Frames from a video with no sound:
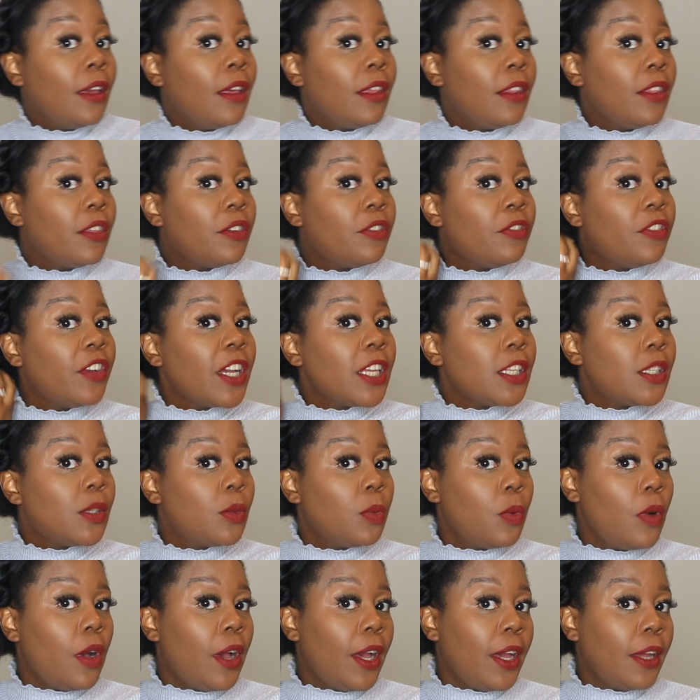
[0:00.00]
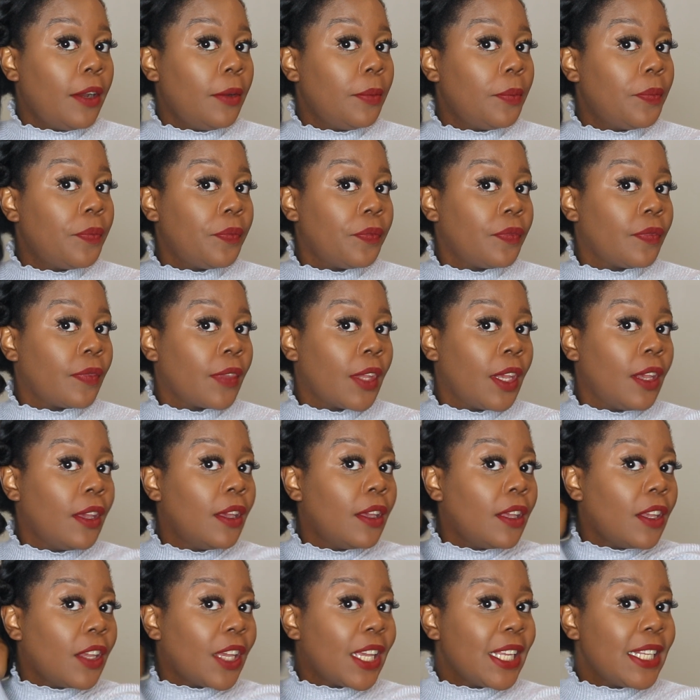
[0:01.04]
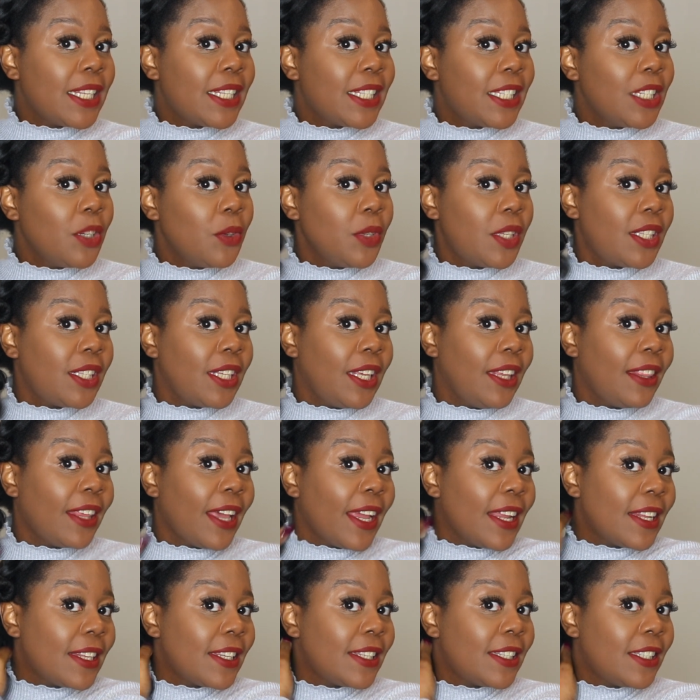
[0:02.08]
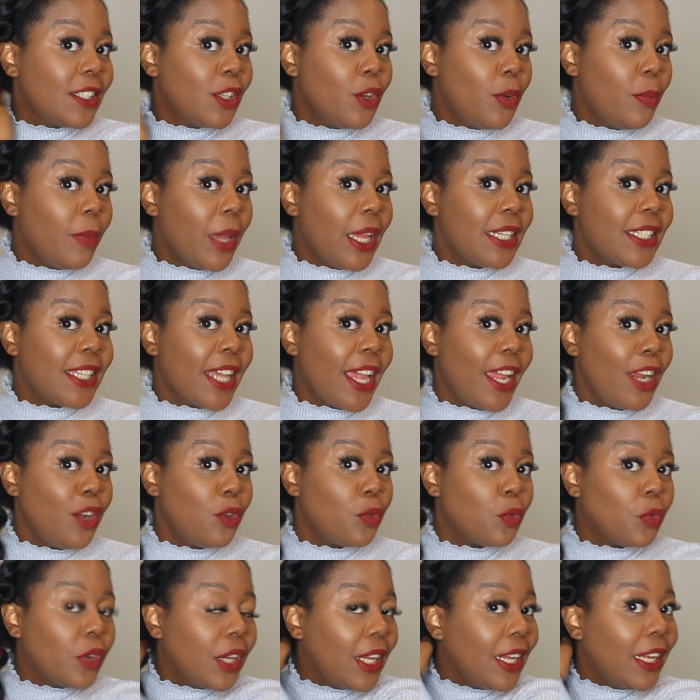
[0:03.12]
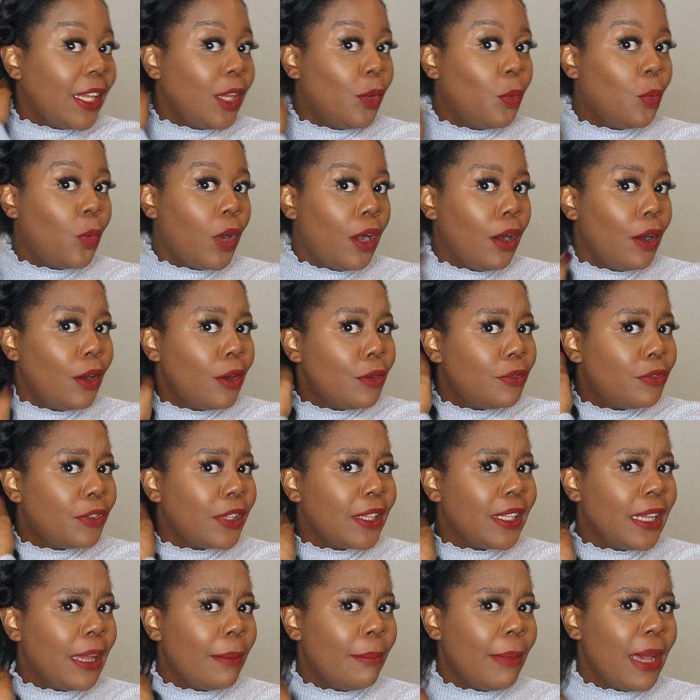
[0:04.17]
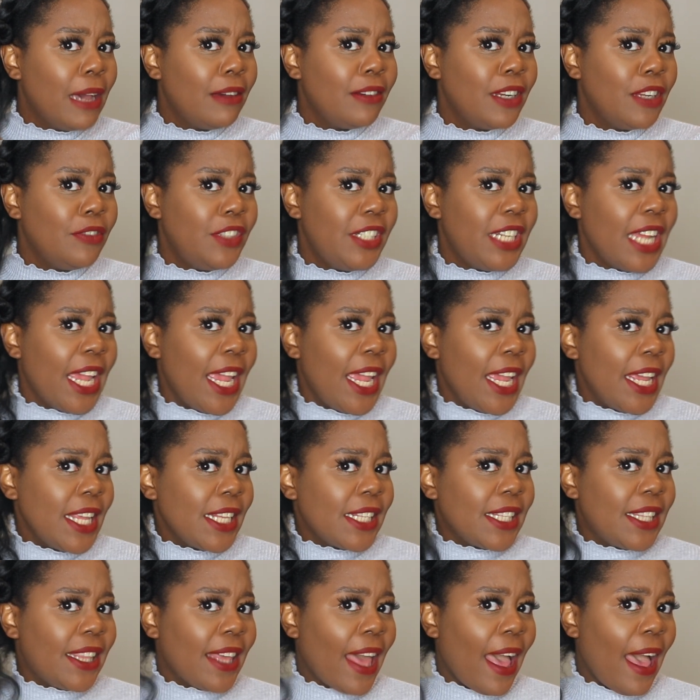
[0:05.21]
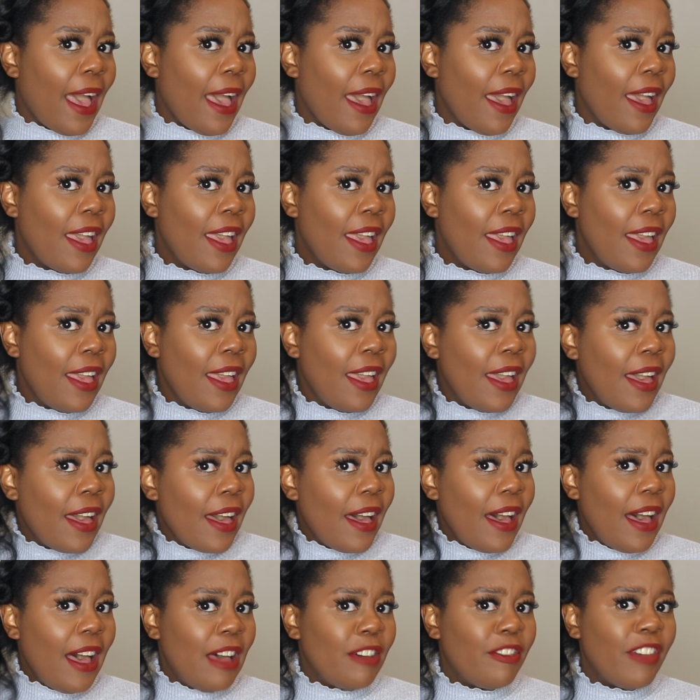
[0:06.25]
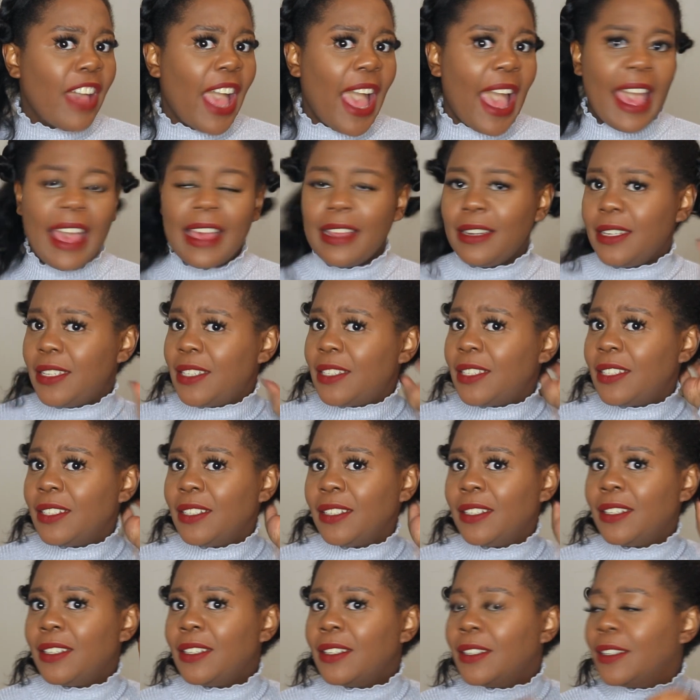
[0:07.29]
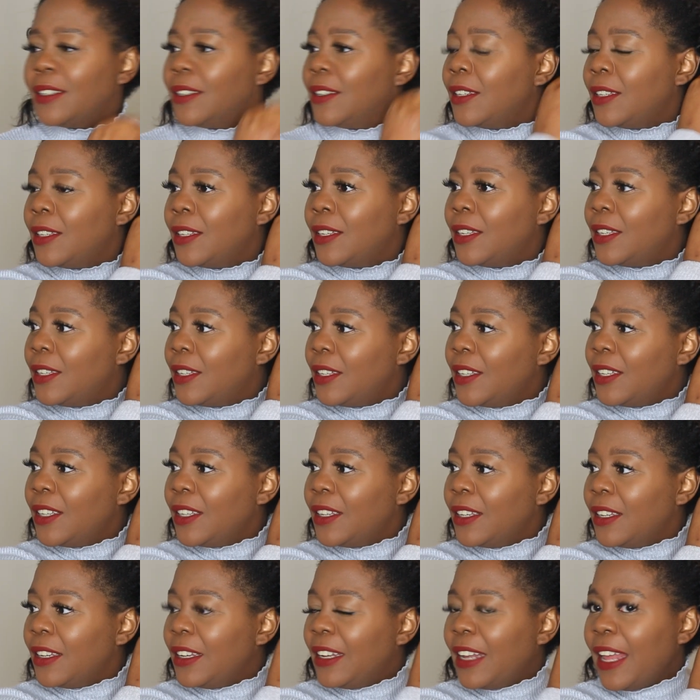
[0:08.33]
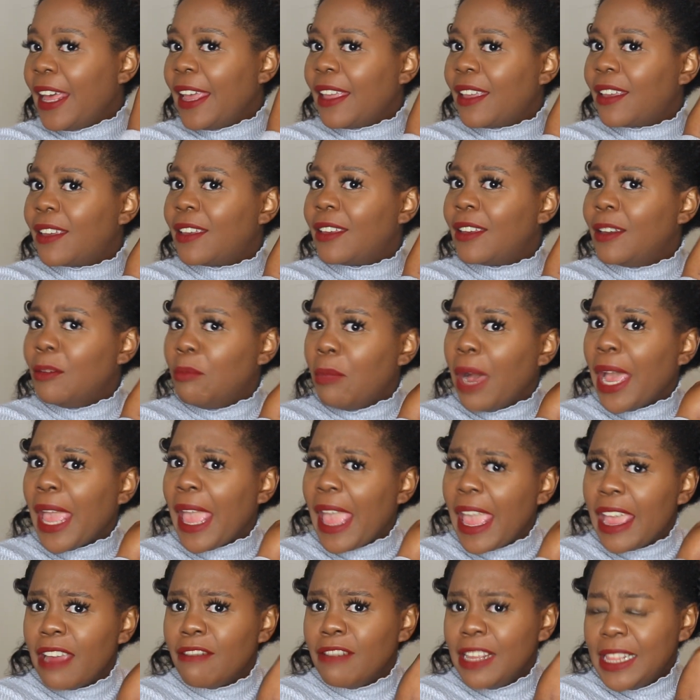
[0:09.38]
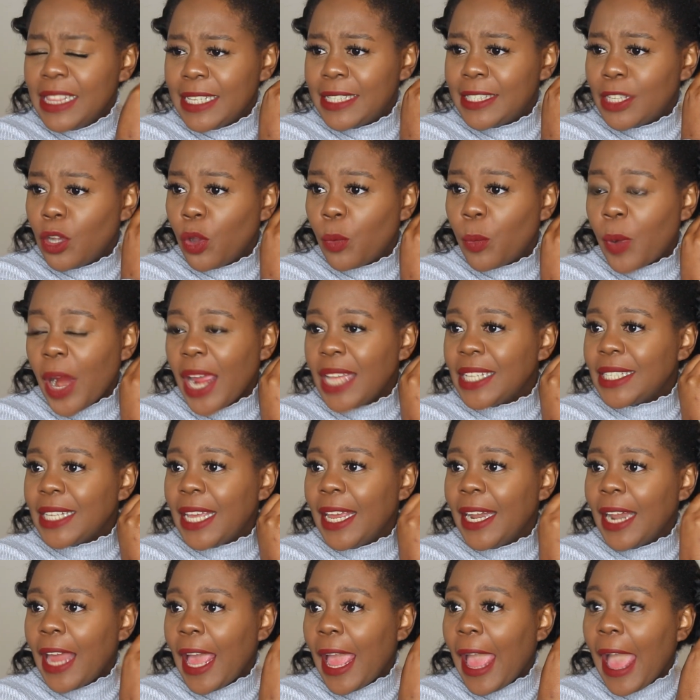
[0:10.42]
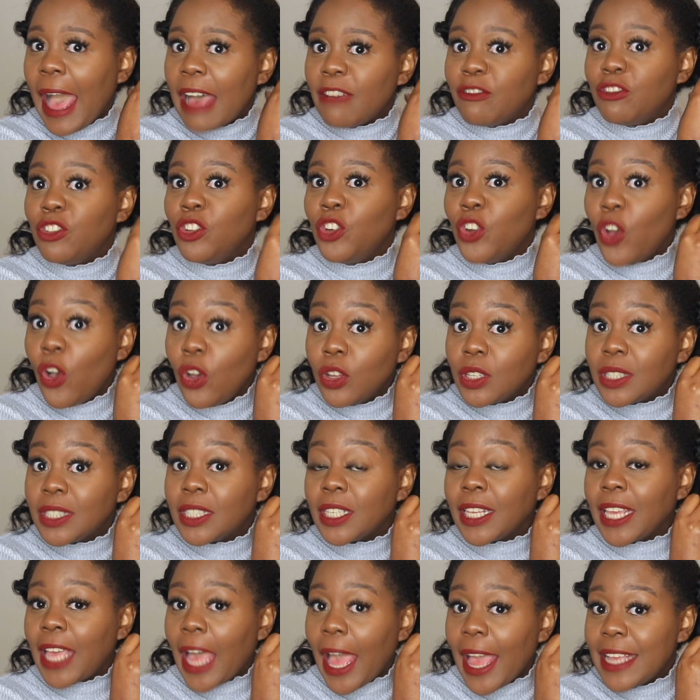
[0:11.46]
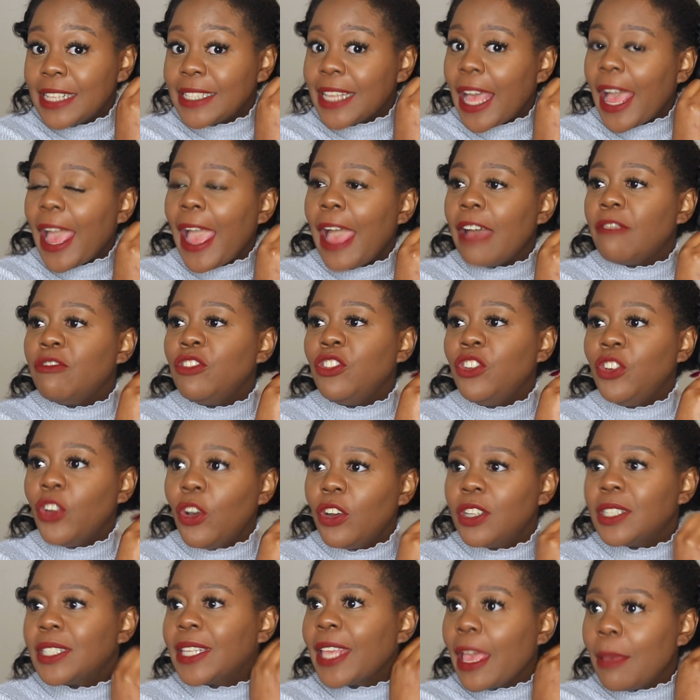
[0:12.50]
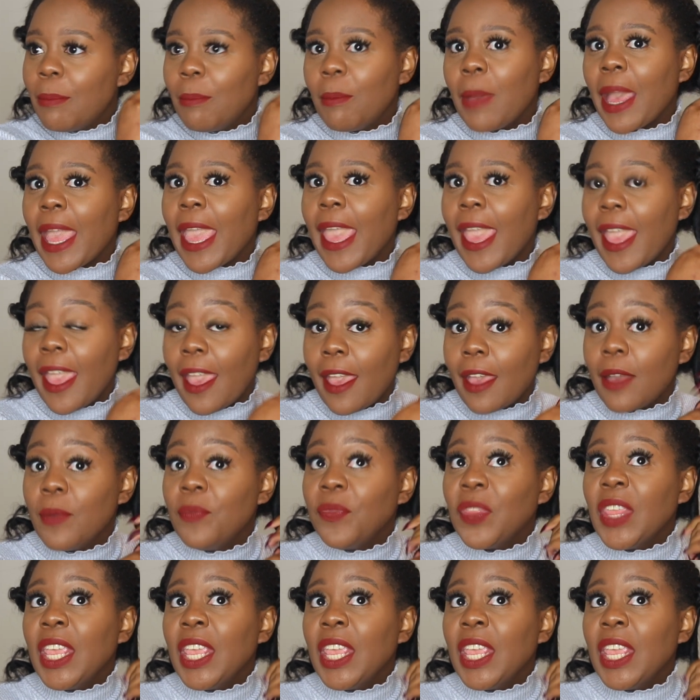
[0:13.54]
the first one, you can still see that it's still maintained really well for the amount of days that I've had like my hair in the silk press. And I have not, guys, I have not kept my hair